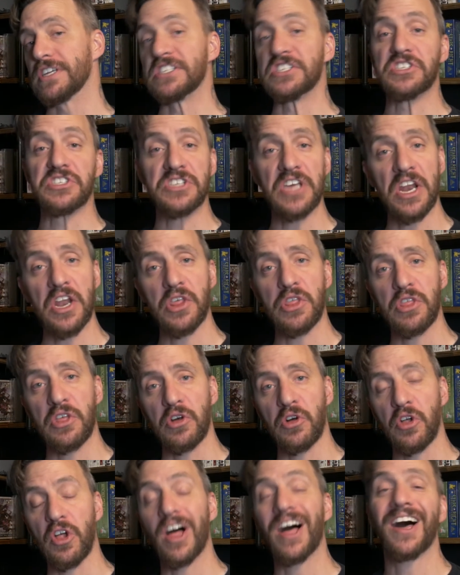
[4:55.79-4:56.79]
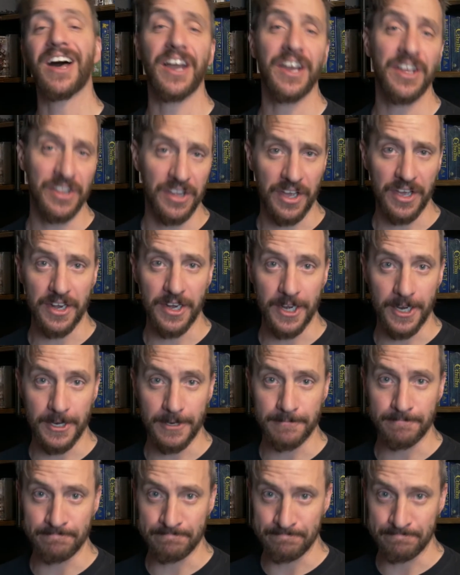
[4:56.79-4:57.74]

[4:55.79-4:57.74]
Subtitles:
zenithal highlighting.